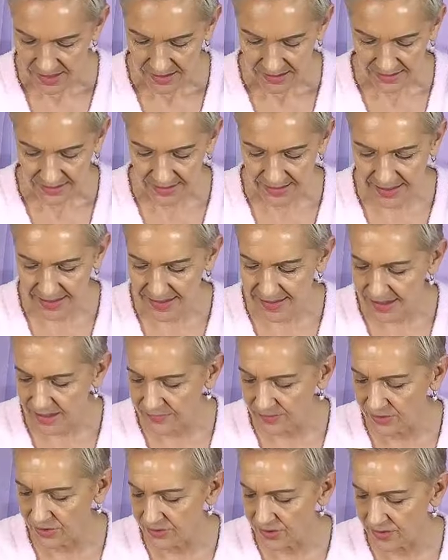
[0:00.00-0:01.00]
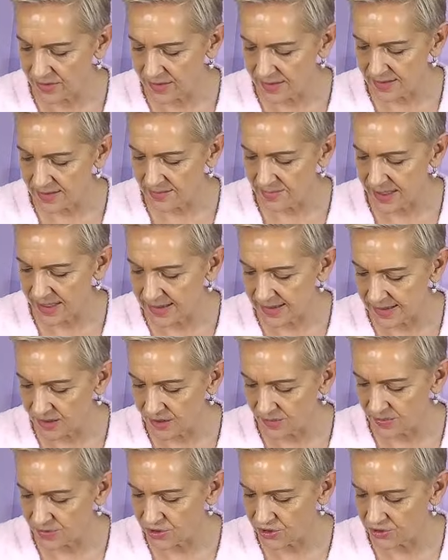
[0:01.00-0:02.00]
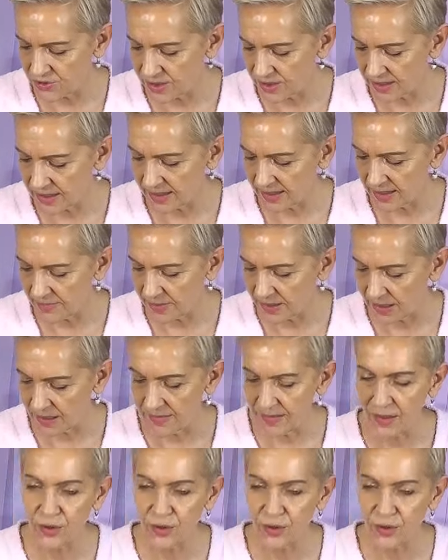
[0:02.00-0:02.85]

Let's have a look at this amazing opportunity coming in.